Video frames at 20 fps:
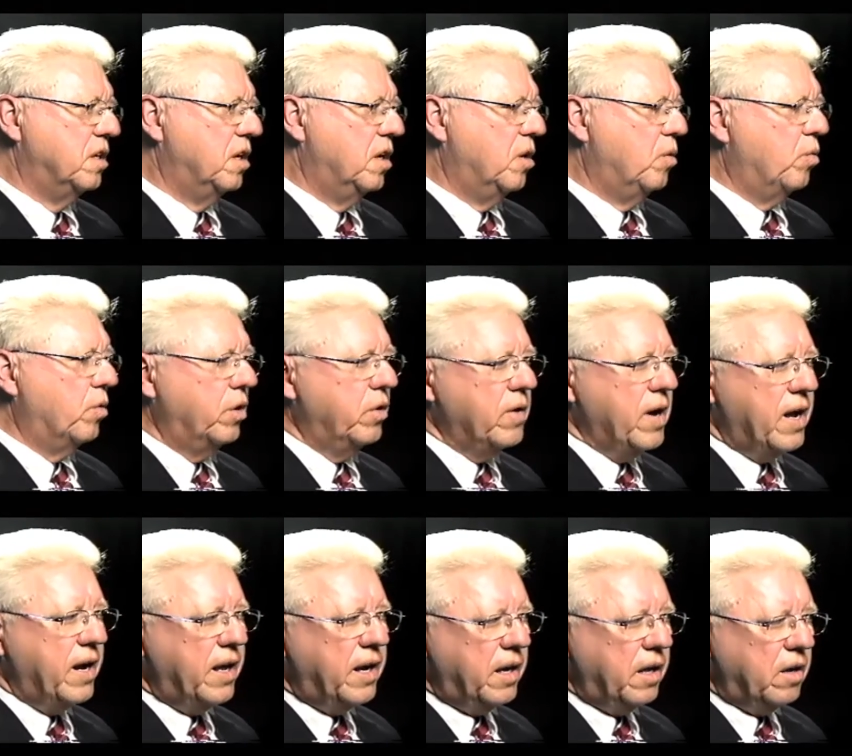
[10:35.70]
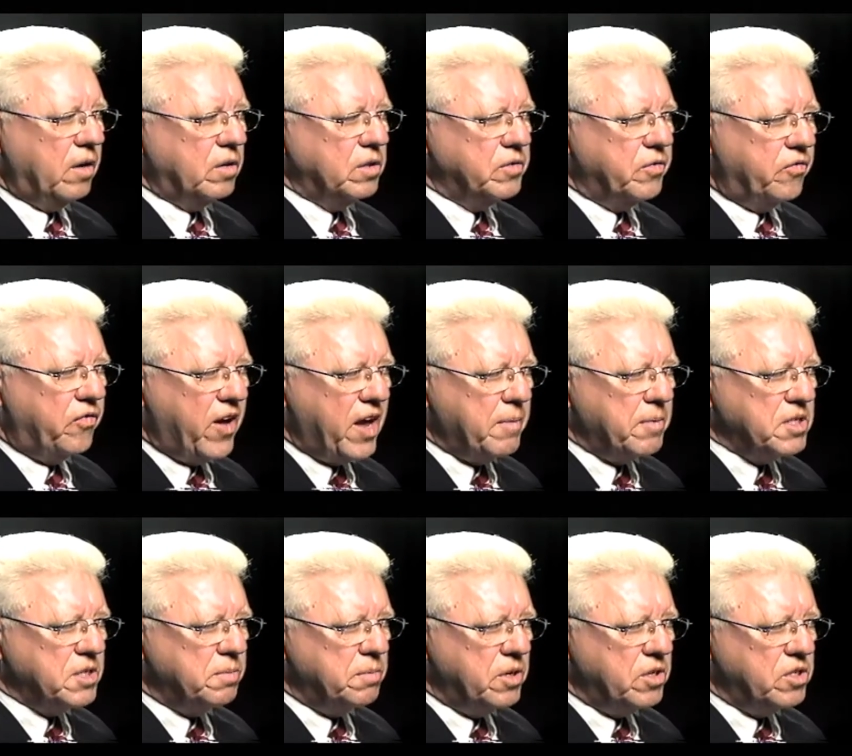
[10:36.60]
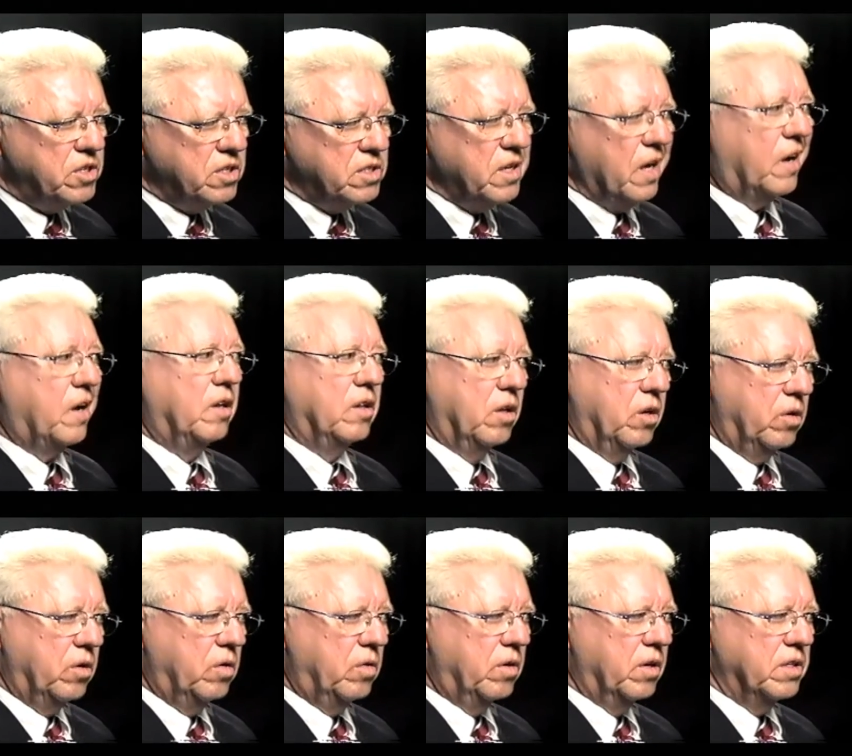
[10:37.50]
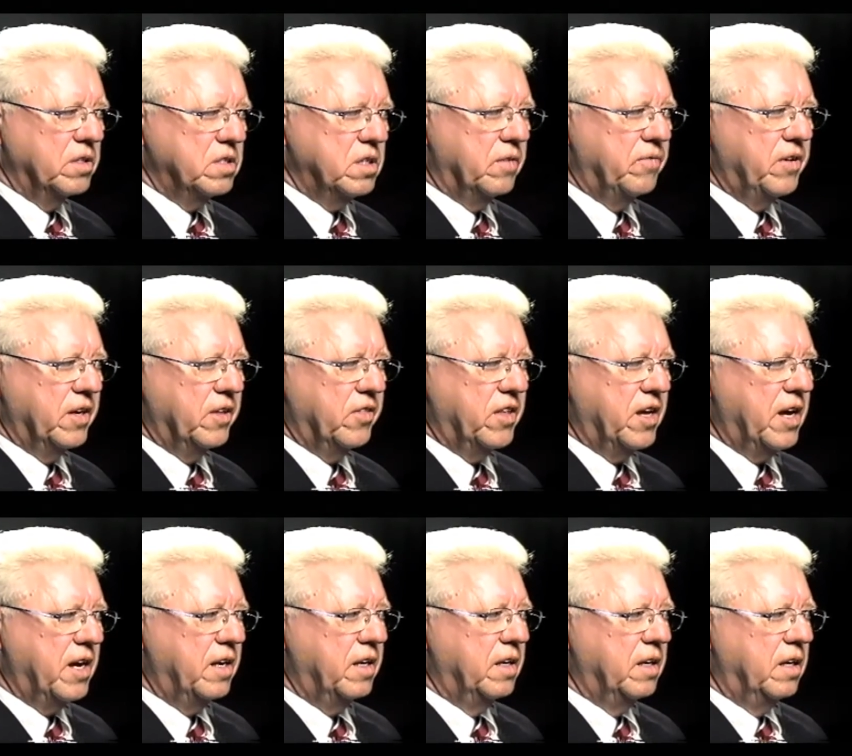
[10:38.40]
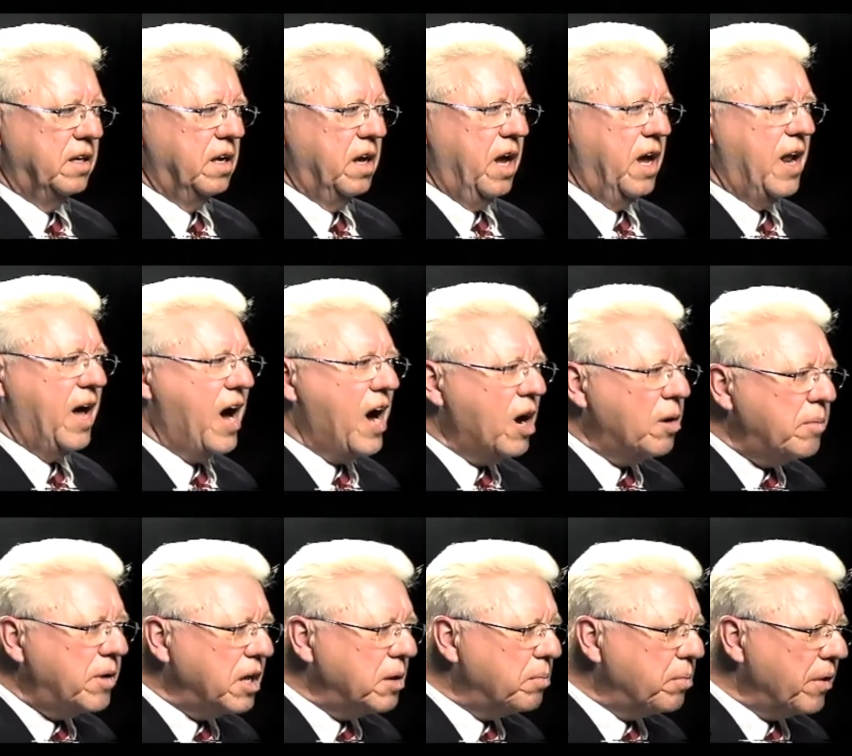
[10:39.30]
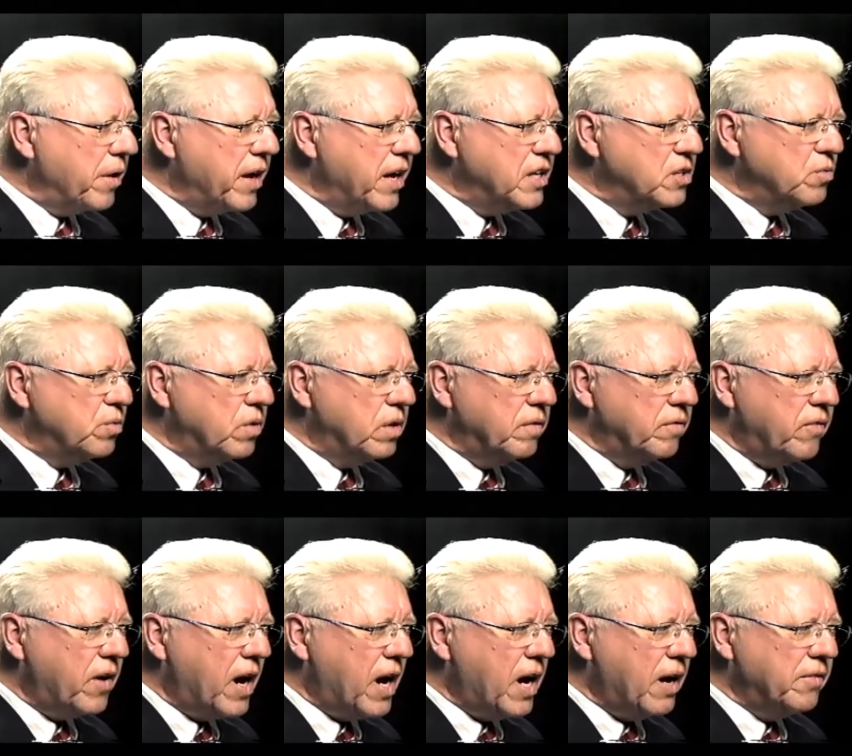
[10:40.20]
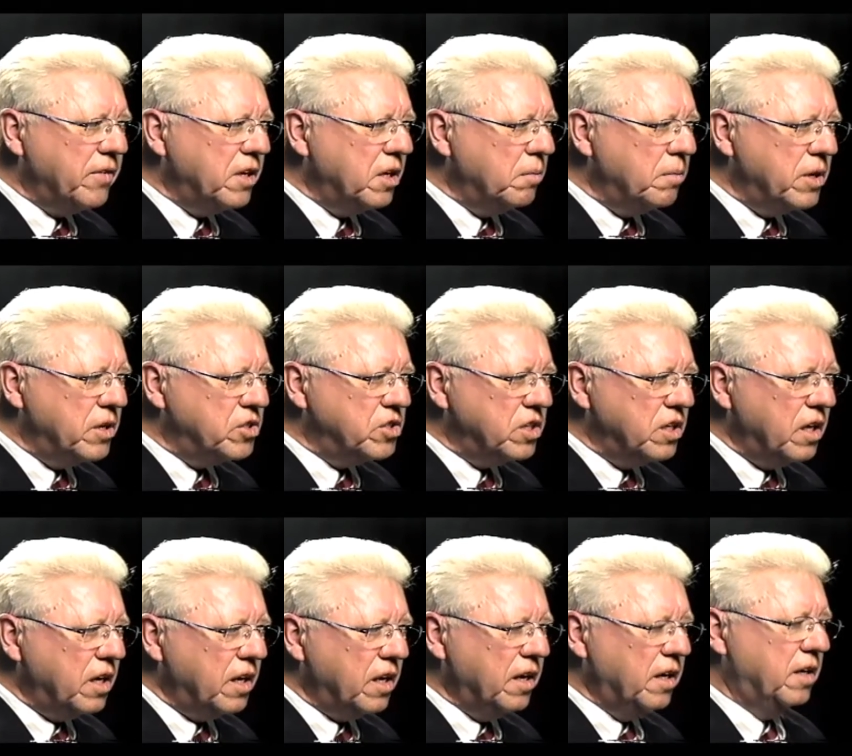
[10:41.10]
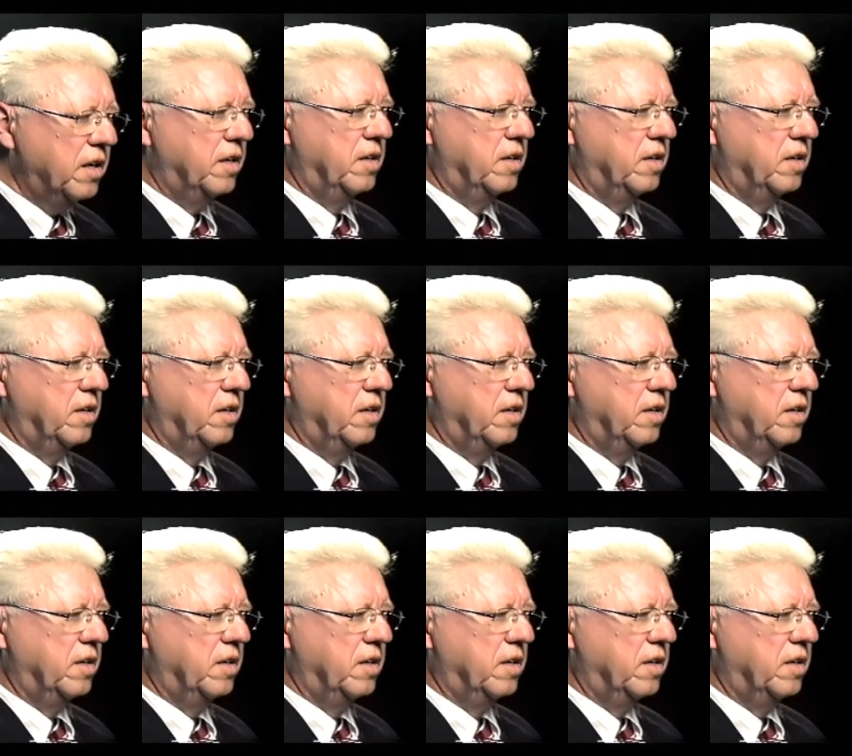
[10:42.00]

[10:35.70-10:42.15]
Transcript: Were you on any of those famous missions like Cologne and stuff like that? And how many planes were involved in the mission? And